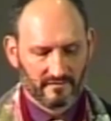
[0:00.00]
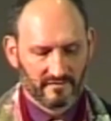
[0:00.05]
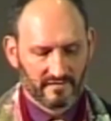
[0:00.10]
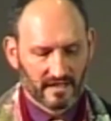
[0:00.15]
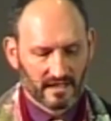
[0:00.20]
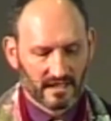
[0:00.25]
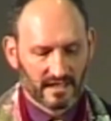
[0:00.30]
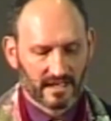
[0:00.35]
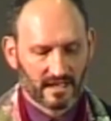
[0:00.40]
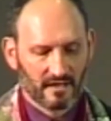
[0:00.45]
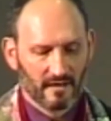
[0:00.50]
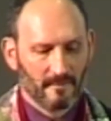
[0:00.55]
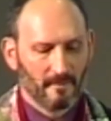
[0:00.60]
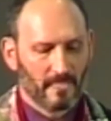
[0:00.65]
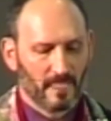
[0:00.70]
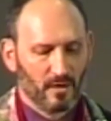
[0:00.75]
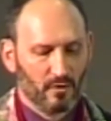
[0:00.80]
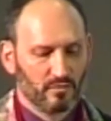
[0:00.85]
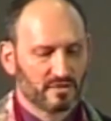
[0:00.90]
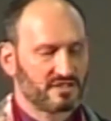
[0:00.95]
Tillich,
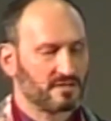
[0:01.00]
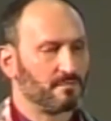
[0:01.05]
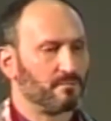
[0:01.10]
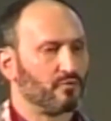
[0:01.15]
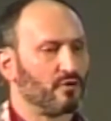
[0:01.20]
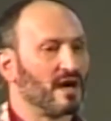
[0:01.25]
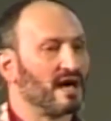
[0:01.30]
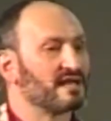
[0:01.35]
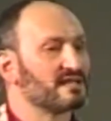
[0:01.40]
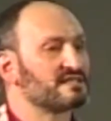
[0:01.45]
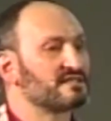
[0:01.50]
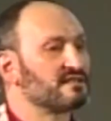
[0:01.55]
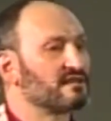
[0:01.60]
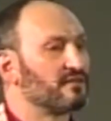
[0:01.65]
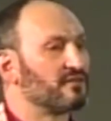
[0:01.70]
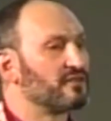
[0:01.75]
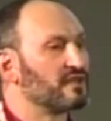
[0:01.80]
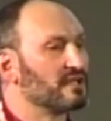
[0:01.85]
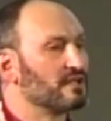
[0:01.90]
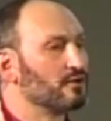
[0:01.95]
who was a
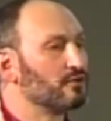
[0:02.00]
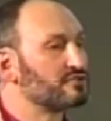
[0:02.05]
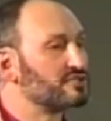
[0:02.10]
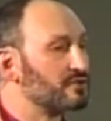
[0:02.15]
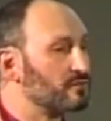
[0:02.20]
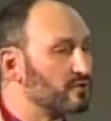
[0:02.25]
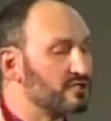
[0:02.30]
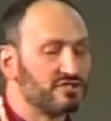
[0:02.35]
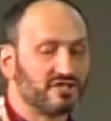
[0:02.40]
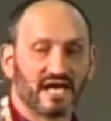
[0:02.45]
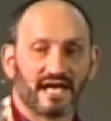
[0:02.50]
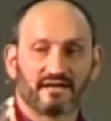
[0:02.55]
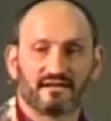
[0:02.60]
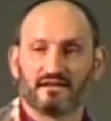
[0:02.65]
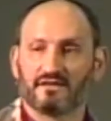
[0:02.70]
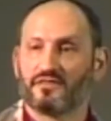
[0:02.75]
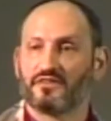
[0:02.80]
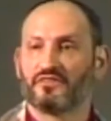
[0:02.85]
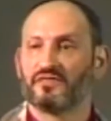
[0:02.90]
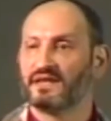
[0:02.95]
Protestant theologian,
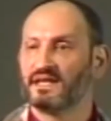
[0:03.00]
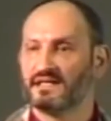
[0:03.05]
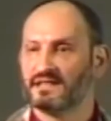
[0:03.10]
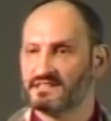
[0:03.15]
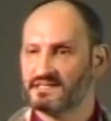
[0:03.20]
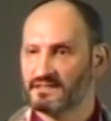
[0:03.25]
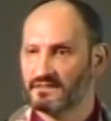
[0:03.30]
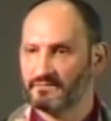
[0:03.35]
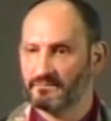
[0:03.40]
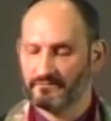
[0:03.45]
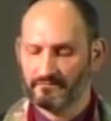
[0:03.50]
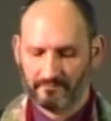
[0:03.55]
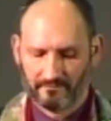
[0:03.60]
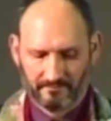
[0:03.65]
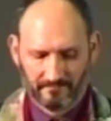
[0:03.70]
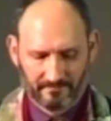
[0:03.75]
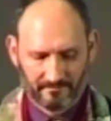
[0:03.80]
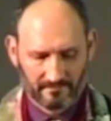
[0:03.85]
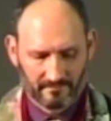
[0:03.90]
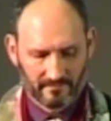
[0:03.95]
rejected theism,
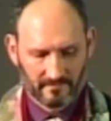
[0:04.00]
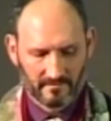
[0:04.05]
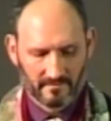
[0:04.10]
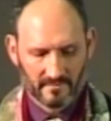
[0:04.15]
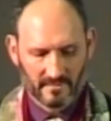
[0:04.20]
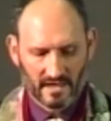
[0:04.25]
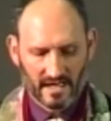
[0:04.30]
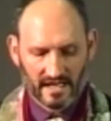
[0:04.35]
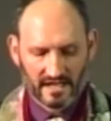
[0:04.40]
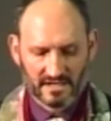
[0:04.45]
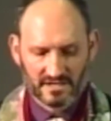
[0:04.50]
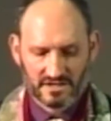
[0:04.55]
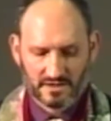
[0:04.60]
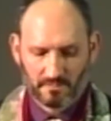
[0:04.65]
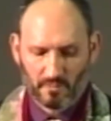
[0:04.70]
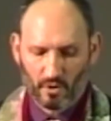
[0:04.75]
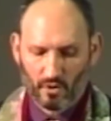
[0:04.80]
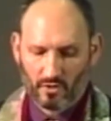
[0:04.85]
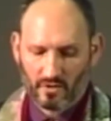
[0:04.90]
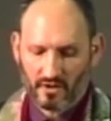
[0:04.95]
and he
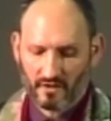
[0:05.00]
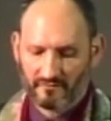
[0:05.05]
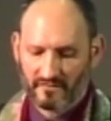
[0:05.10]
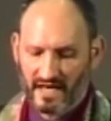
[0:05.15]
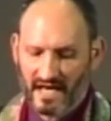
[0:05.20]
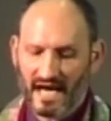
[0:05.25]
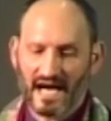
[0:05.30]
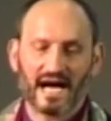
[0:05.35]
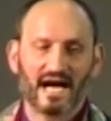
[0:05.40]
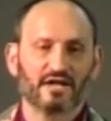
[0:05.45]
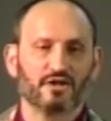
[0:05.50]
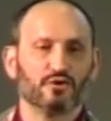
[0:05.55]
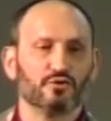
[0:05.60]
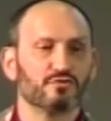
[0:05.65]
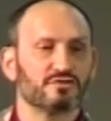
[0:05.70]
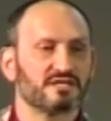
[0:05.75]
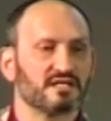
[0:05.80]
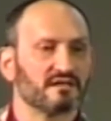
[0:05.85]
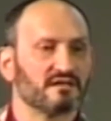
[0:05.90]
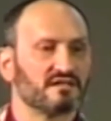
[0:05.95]
spoke of God
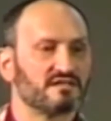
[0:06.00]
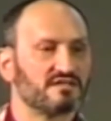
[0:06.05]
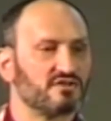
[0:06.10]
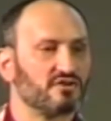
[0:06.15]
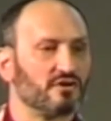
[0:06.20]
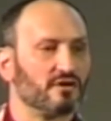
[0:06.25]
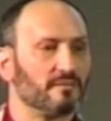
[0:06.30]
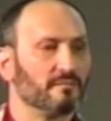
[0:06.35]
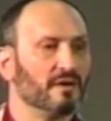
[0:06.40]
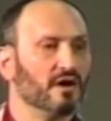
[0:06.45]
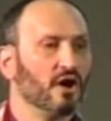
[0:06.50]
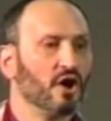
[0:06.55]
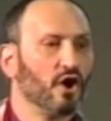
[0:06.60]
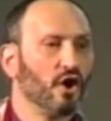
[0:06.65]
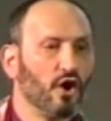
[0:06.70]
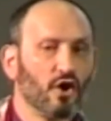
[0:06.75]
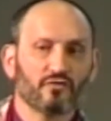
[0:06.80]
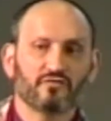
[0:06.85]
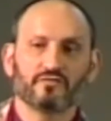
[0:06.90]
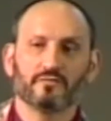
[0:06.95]
using the term
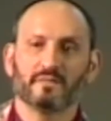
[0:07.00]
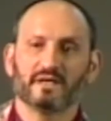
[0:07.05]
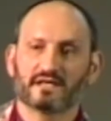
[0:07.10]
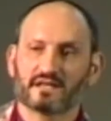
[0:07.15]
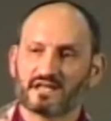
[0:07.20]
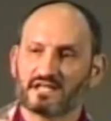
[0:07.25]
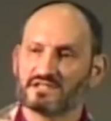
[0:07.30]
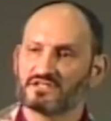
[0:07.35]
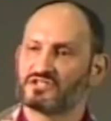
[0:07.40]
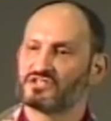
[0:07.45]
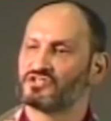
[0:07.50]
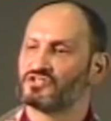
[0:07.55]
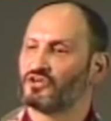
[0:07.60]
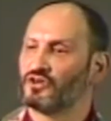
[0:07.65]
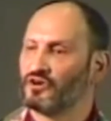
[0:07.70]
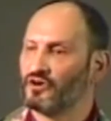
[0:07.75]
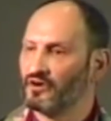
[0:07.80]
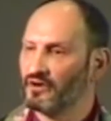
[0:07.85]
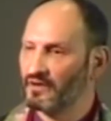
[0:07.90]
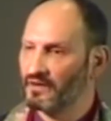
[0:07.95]
ultimate
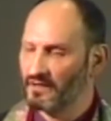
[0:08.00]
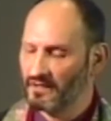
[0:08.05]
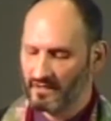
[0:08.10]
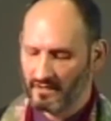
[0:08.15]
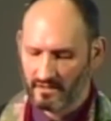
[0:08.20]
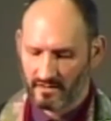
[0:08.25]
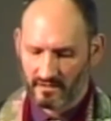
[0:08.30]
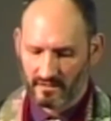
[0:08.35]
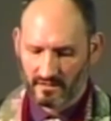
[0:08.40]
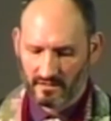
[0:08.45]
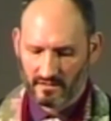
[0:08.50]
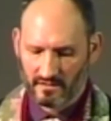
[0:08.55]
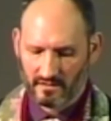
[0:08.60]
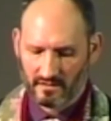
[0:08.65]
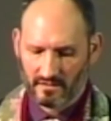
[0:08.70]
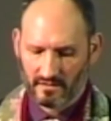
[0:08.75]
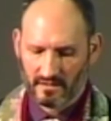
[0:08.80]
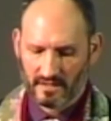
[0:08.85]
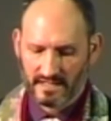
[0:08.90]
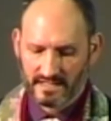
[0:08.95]
concern.
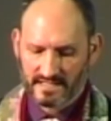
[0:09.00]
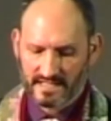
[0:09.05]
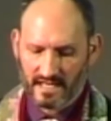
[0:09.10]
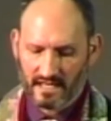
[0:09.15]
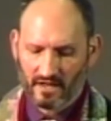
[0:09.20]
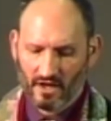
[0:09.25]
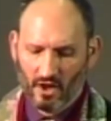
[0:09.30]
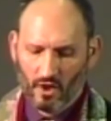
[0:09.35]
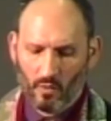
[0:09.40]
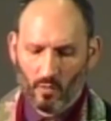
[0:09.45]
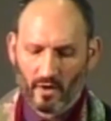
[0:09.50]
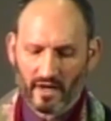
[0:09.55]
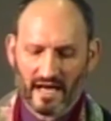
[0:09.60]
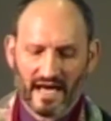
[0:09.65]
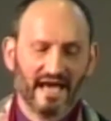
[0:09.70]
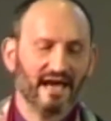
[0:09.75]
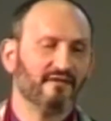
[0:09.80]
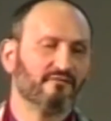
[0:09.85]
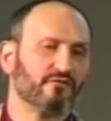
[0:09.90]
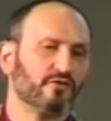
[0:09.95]
He said,
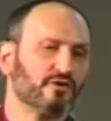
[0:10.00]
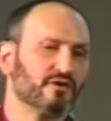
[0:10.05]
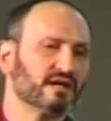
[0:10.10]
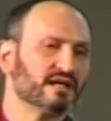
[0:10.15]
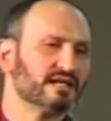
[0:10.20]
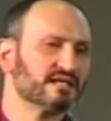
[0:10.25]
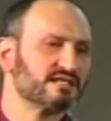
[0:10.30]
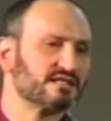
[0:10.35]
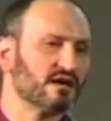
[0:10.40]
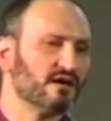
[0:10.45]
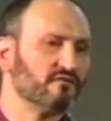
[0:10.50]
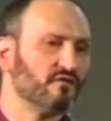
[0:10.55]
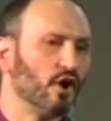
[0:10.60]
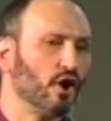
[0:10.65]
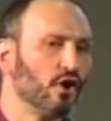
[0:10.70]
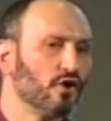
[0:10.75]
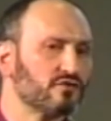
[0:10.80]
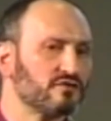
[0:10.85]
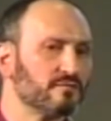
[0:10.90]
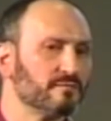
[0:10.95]
"Whatever is of
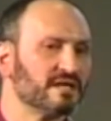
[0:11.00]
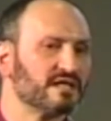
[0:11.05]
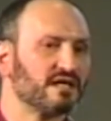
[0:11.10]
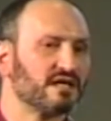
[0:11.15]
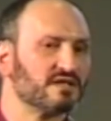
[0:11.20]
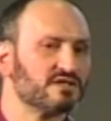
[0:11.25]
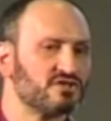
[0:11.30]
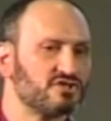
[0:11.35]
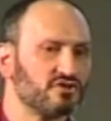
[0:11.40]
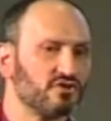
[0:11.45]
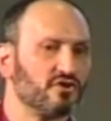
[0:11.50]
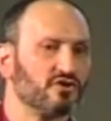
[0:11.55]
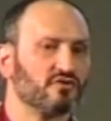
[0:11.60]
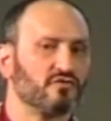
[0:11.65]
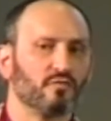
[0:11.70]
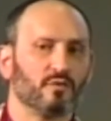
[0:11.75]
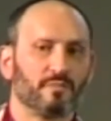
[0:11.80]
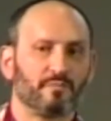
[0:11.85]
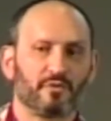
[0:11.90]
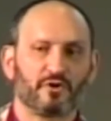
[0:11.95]
ultimate concern
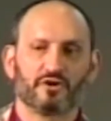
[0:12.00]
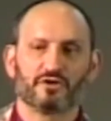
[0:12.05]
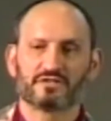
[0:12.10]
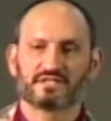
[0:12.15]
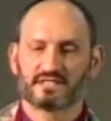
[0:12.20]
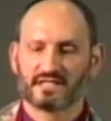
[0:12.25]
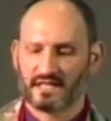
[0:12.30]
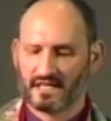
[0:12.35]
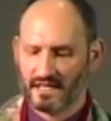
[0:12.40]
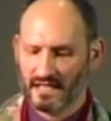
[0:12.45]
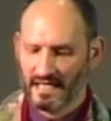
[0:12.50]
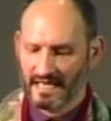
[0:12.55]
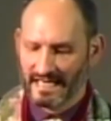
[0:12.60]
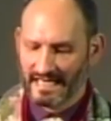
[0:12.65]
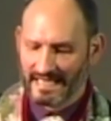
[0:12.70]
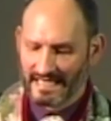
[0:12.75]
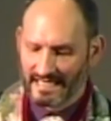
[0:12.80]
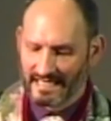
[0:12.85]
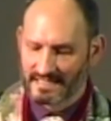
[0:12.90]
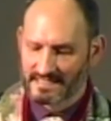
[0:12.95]
to a person
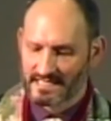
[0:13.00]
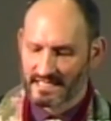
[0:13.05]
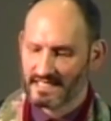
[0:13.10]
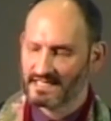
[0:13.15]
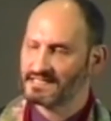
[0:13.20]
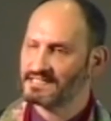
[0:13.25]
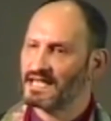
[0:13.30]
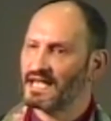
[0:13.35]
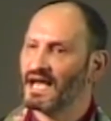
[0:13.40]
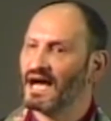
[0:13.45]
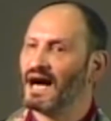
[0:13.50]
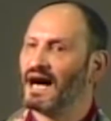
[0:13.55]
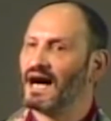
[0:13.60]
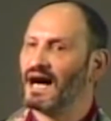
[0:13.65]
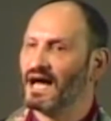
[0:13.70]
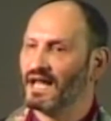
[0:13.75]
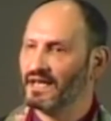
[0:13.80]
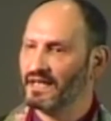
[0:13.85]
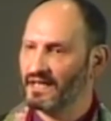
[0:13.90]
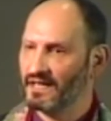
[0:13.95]
is his
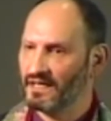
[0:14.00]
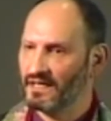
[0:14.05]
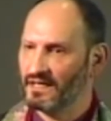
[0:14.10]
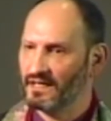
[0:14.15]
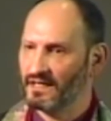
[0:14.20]
God."